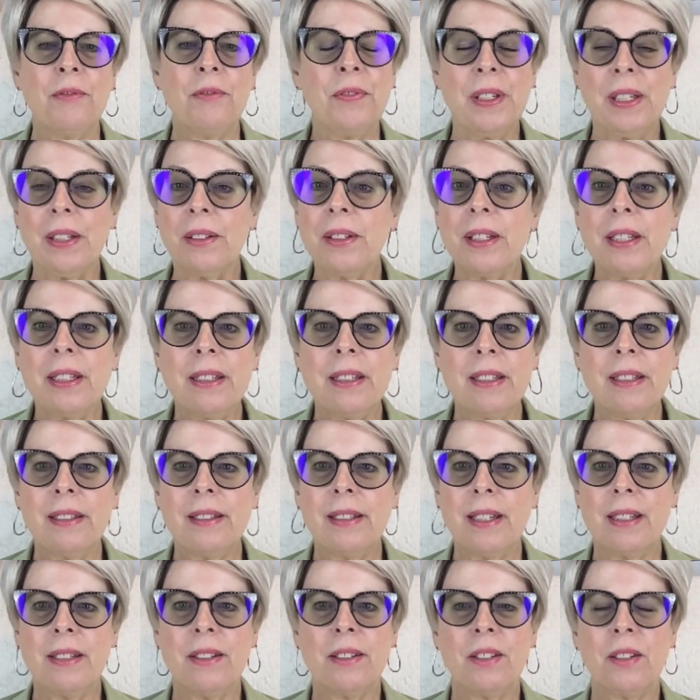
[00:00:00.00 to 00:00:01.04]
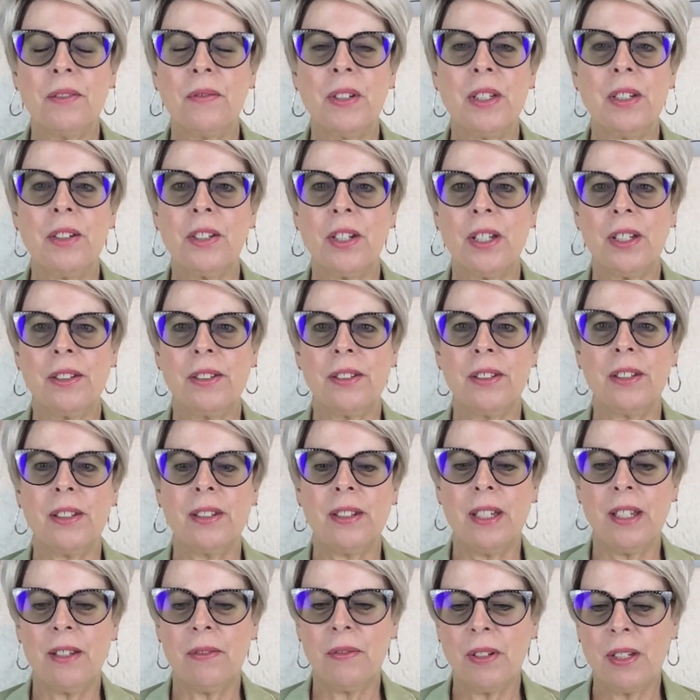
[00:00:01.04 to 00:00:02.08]
feeling this sense of
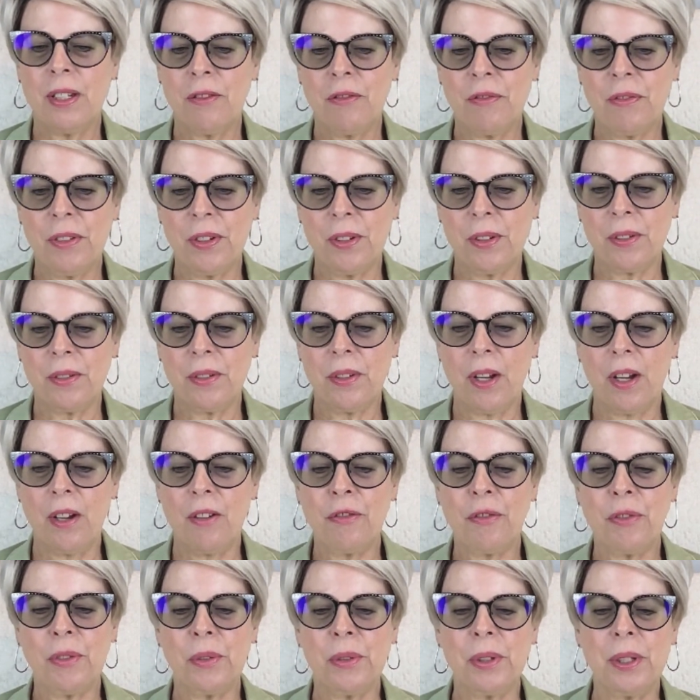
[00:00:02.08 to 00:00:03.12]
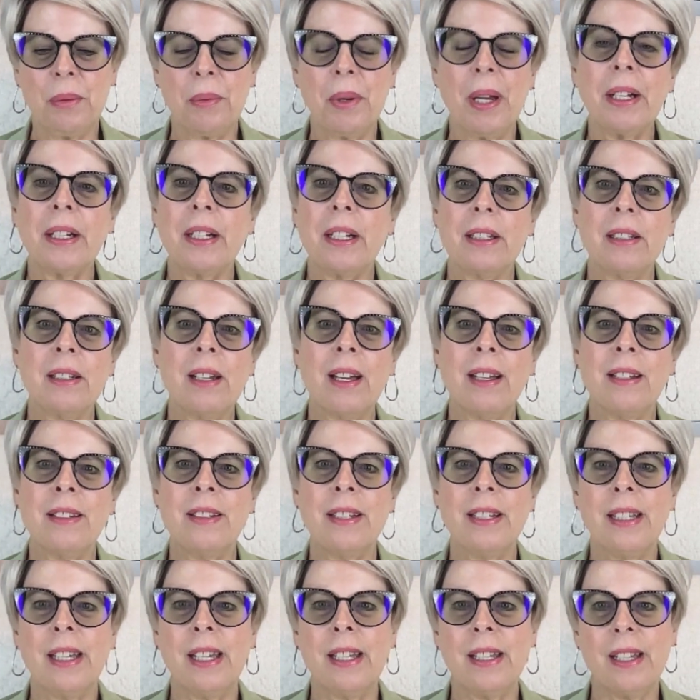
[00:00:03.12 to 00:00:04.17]
injustice, even if they're not fully
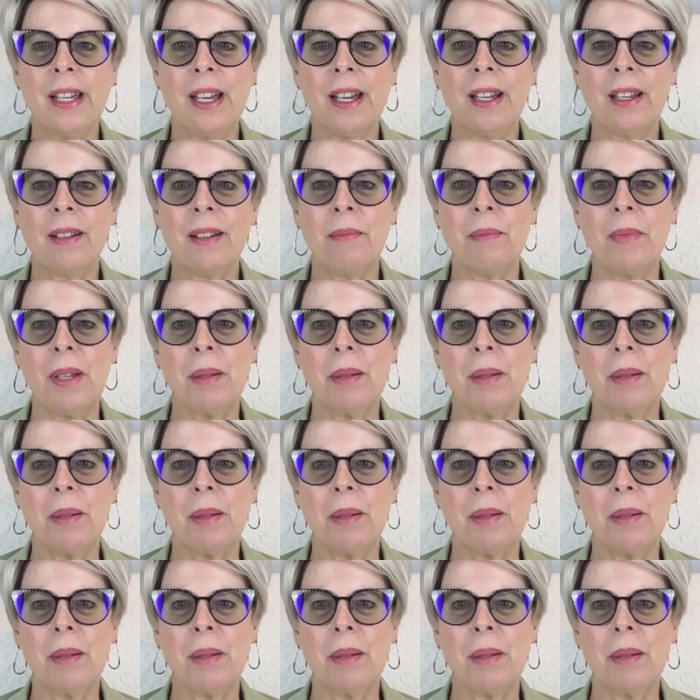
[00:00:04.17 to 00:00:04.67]
recognizing it yet,